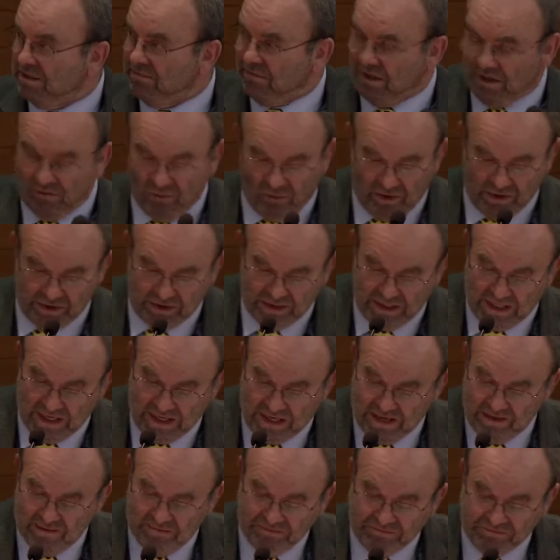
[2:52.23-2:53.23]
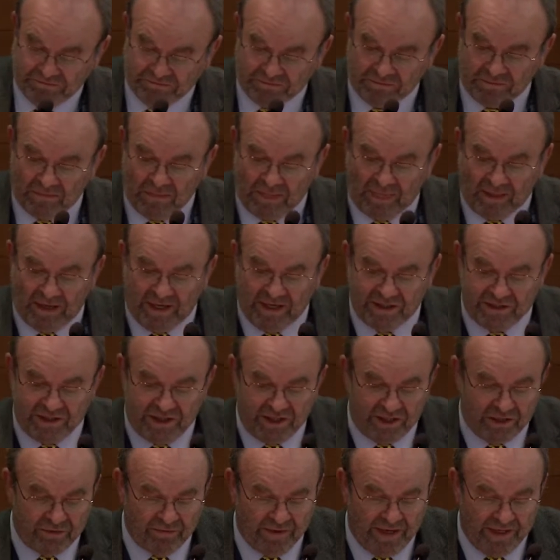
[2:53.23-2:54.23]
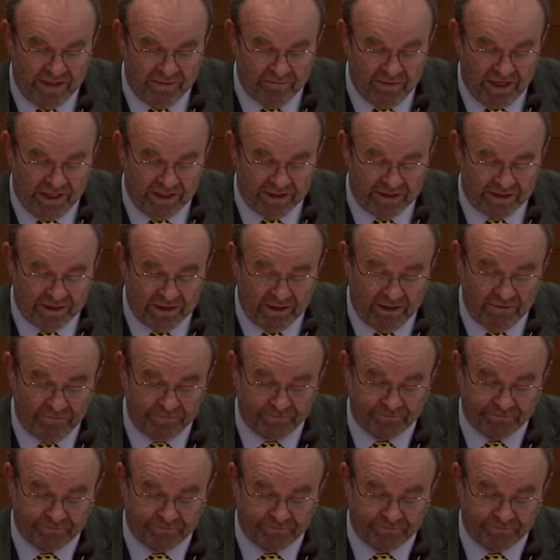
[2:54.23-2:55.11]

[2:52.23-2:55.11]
If I was a G20 minister,